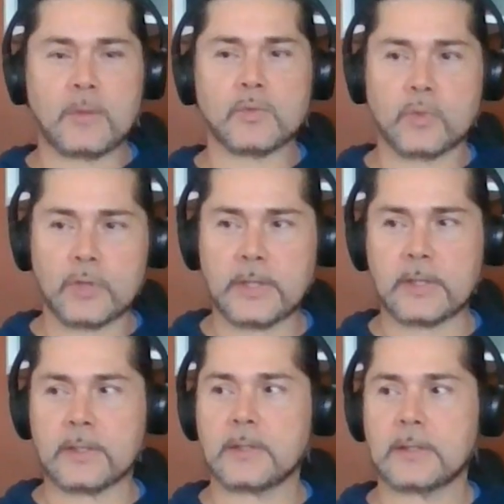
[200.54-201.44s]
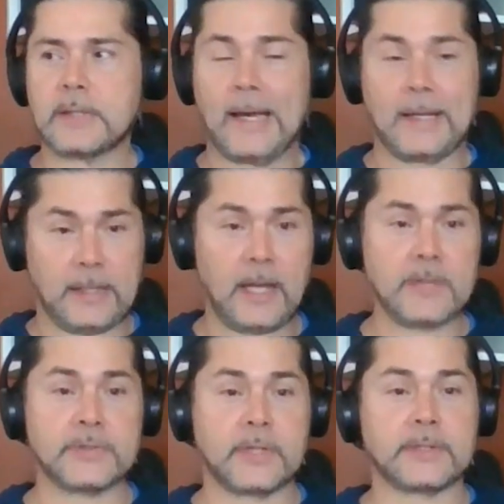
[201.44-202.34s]
I was working at a
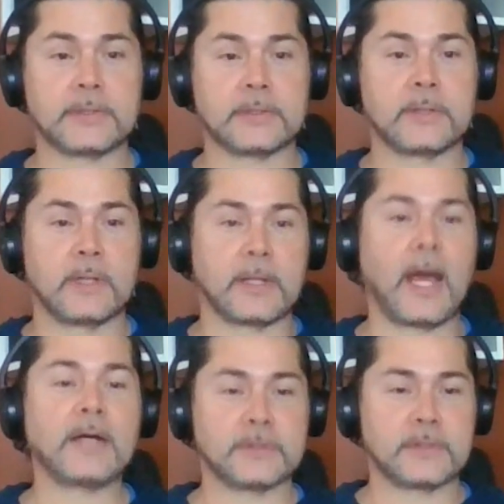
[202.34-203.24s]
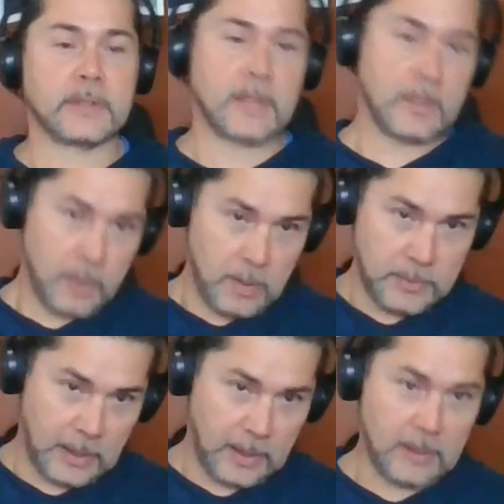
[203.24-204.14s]
gas station, a gas attendant. I pump
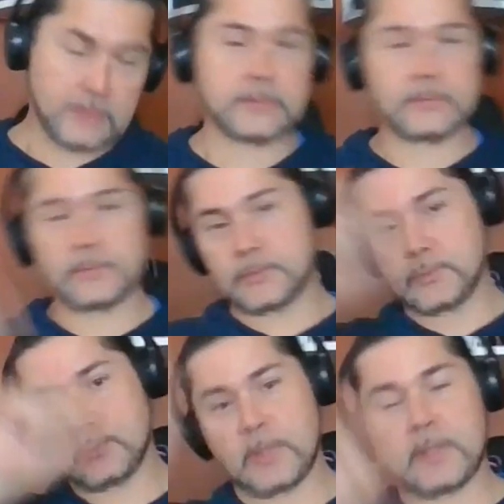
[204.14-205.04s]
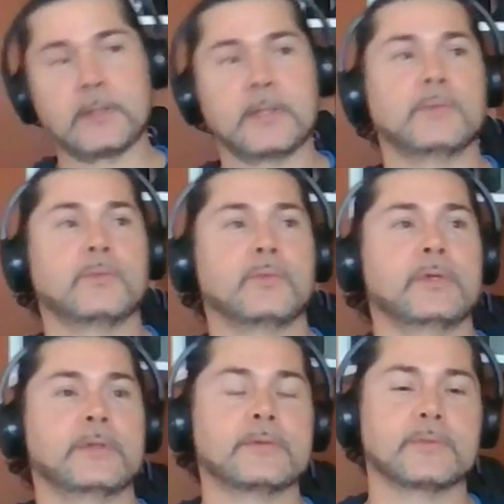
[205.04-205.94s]
gas, do clean
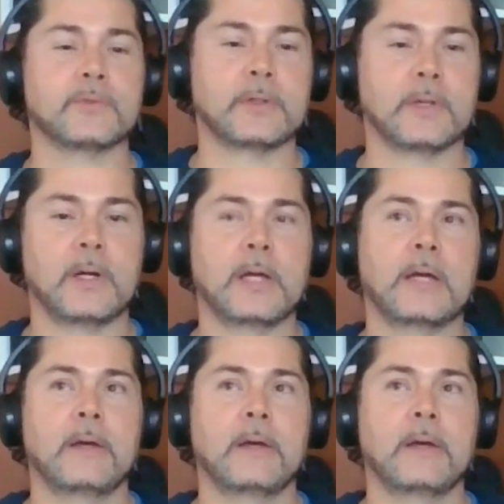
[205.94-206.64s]
windows and whatnot.